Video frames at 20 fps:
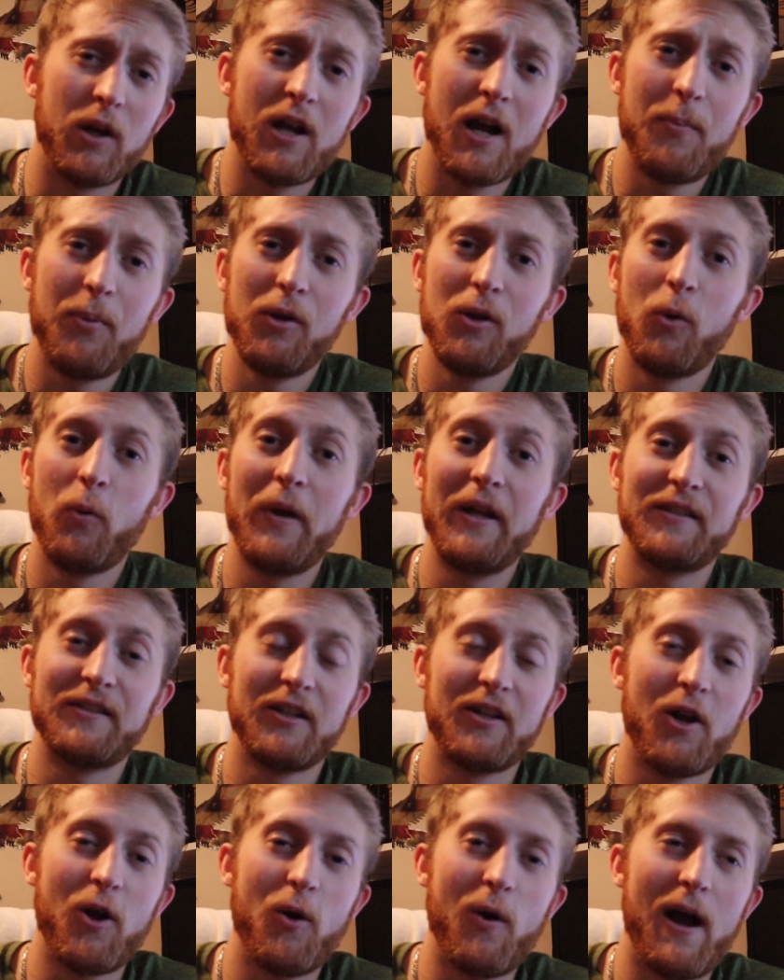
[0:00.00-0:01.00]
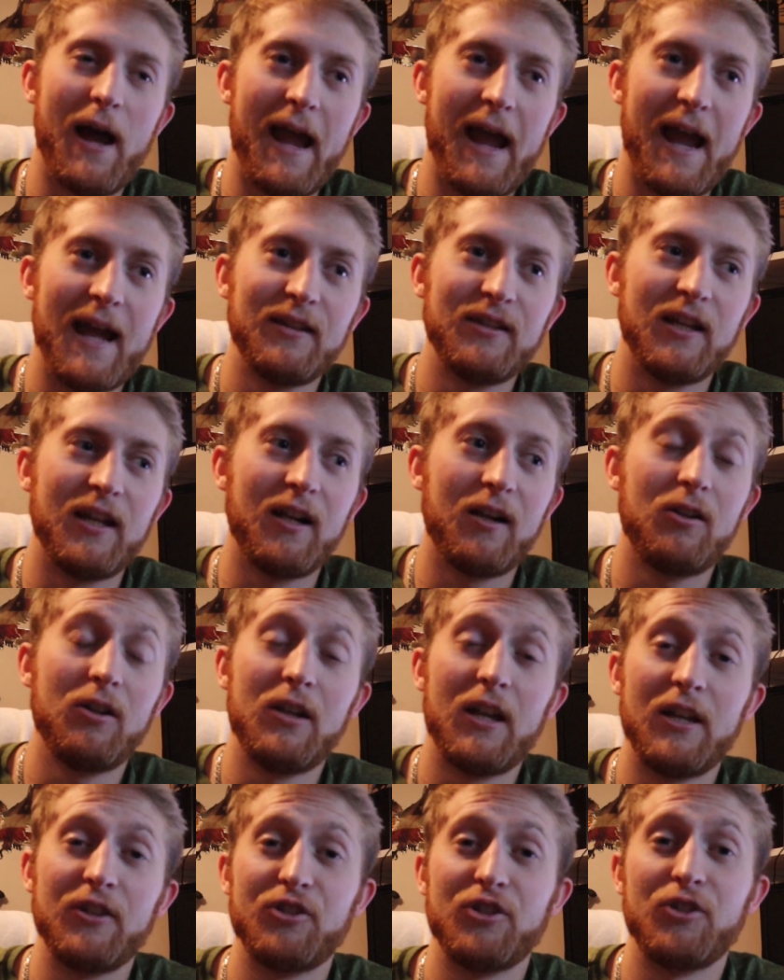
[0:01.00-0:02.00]
a couple of weeks ago, I had the
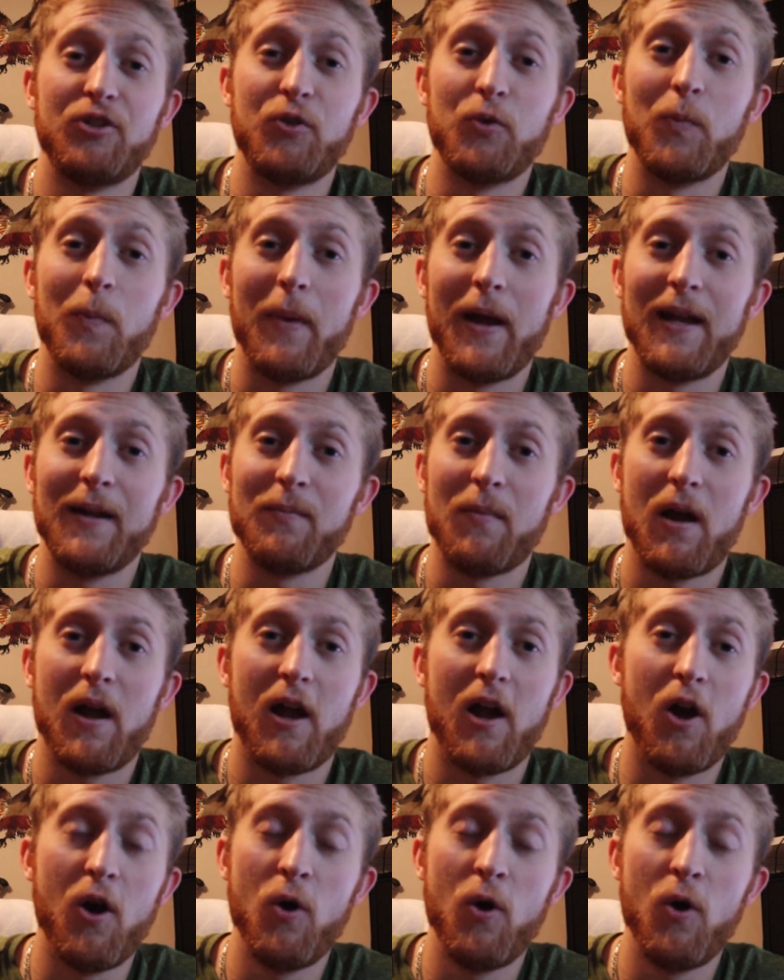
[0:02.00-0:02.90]
inclination to make my